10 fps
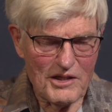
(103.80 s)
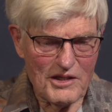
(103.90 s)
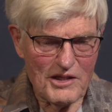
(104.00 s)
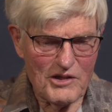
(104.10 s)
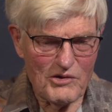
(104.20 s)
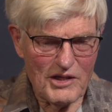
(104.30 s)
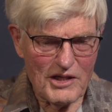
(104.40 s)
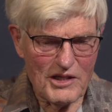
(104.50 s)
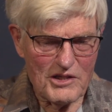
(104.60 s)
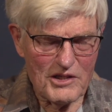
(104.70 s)
the drilling
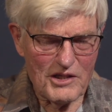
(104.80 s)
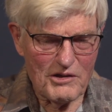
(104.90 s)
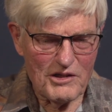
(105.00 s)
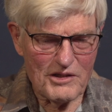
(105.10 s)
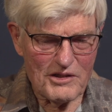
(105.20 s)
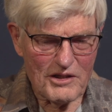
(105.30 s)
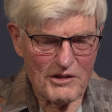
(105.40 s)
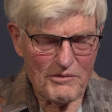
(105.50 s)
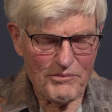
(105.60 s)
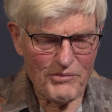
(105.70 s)
engineer is
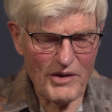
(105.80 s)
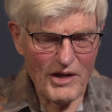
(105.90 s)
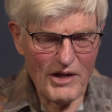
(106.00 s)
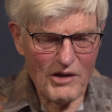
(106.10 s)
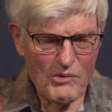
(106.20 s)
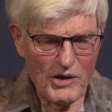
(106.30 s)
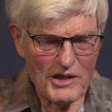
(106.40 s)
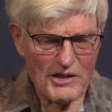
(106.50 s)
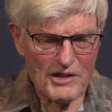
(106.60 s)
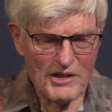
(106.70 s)
quite
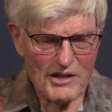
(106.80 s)
a